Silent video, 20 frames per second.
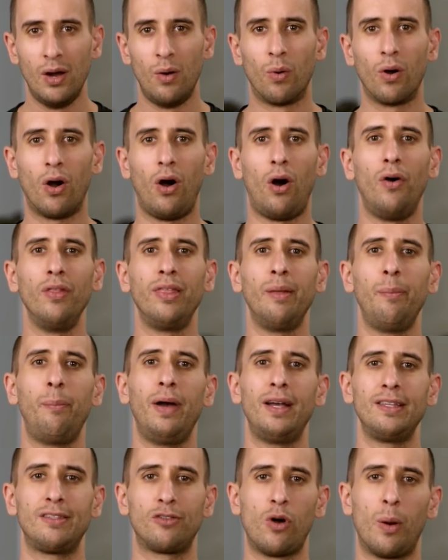Where all the
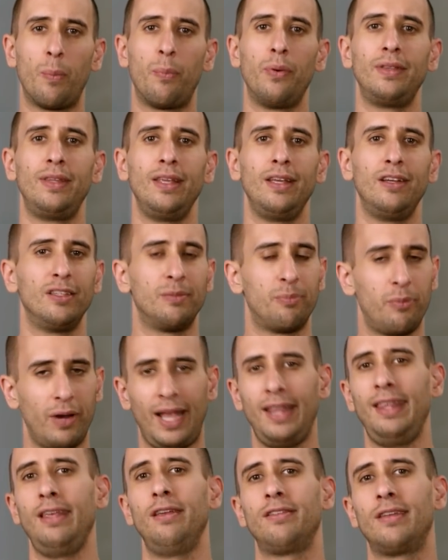best corporate deals,
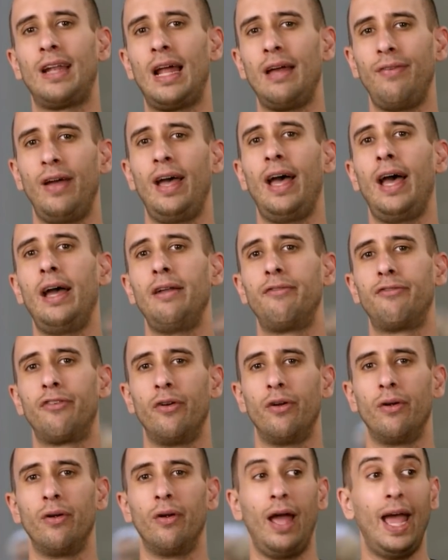brand deals that I've had
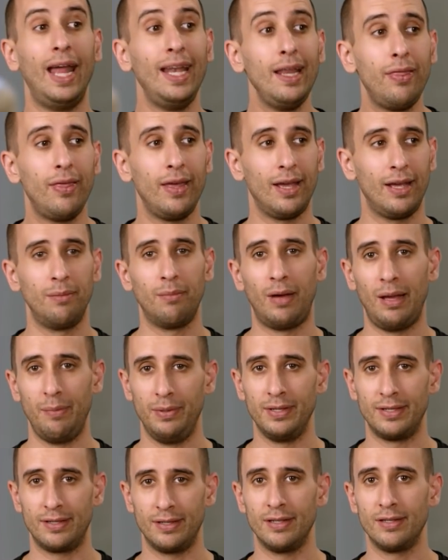for anything in my
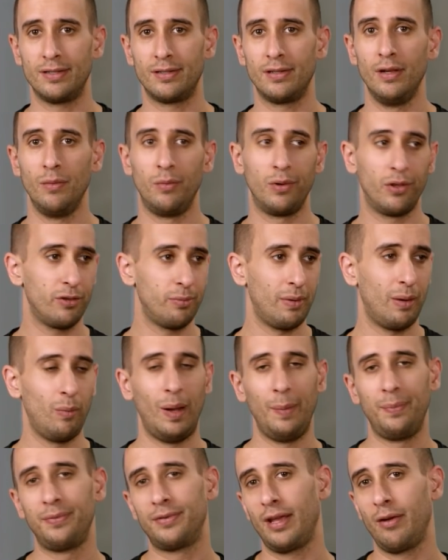business, whether it's my
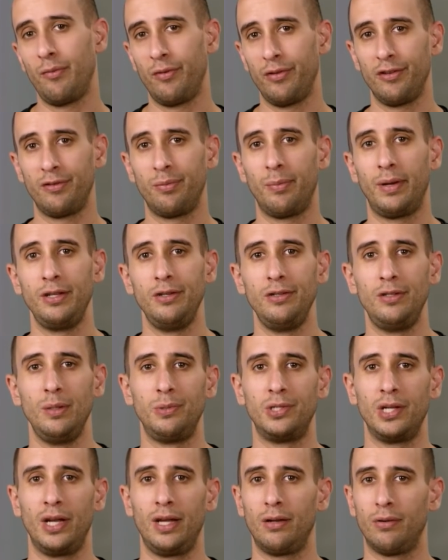website, whether it's my YouTube
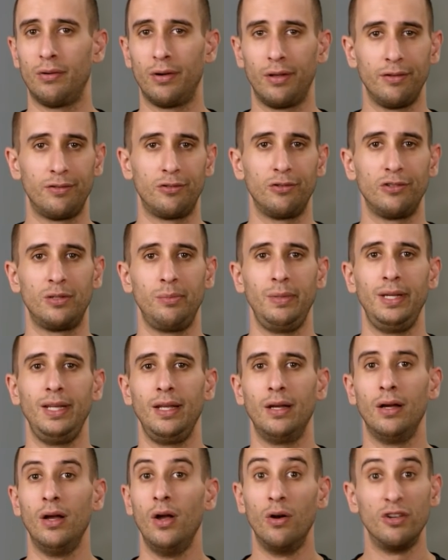channel or other social
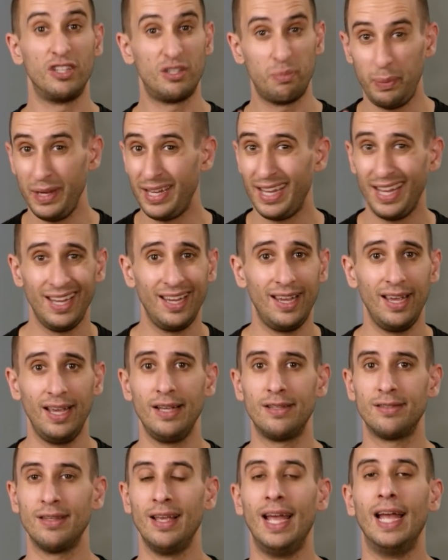media, speaking
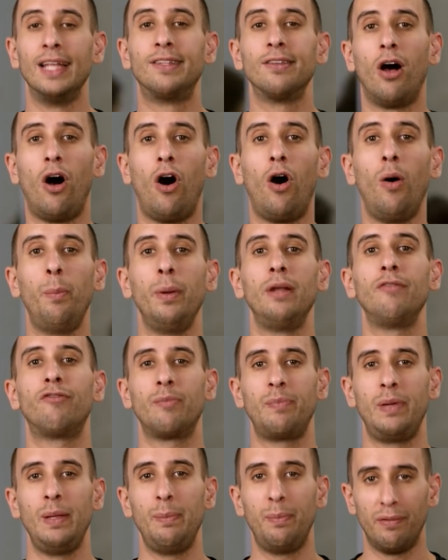gigs, it's all been from
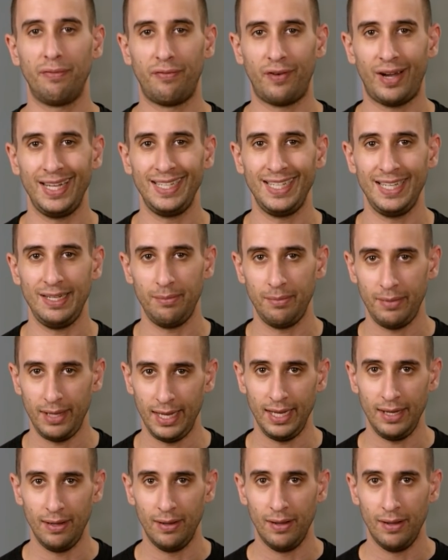people finding me.